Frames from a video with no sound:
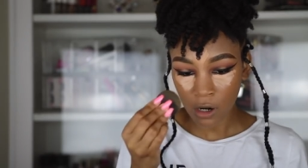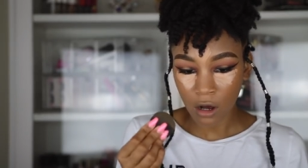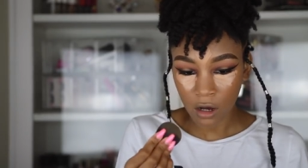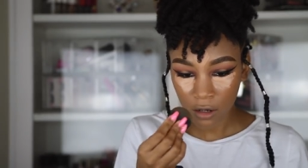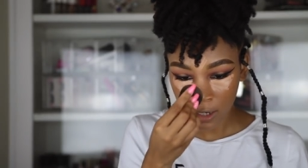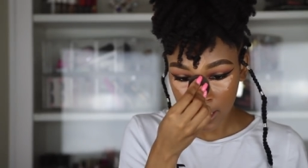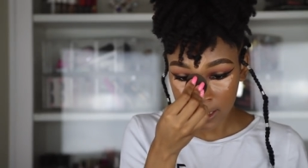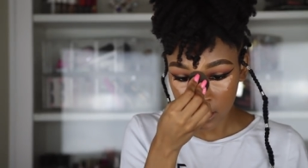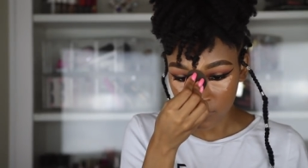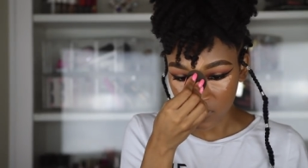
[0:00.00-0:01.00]
all
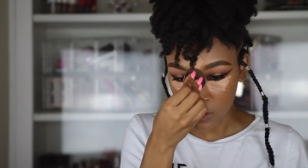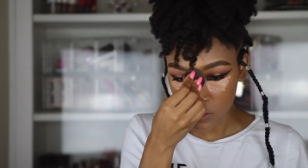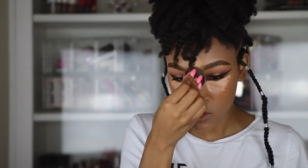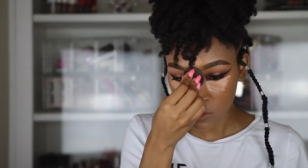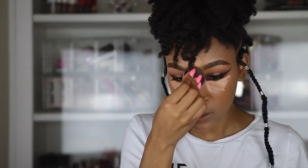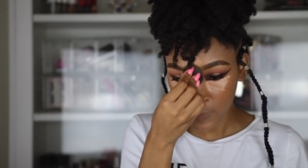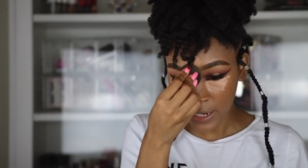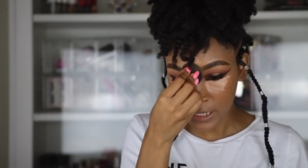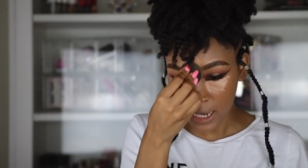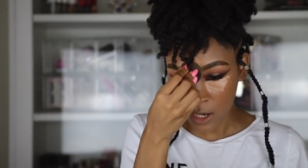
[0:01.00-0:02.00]
kind of used to it
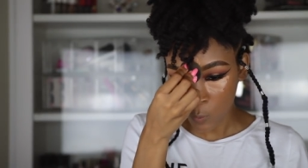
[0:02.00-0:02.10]
by now.